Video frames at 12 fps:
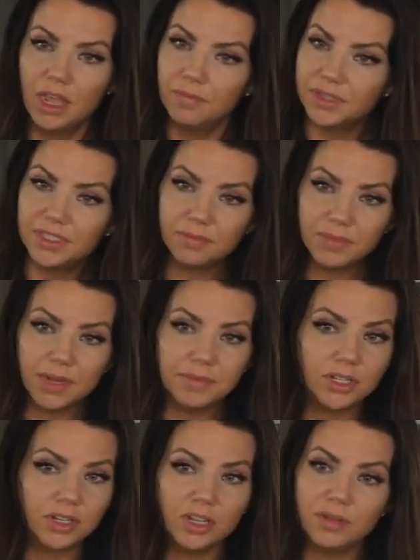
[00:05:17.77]
but sometimes
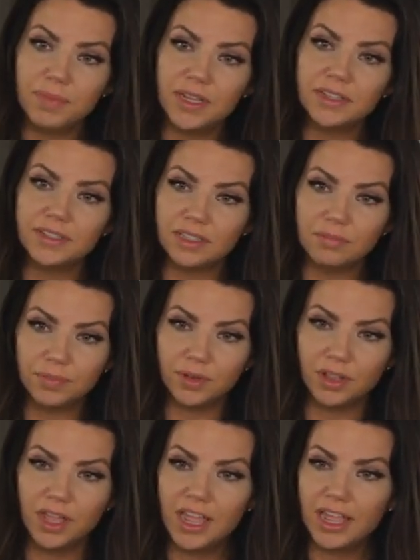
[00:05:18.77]
it could be as simple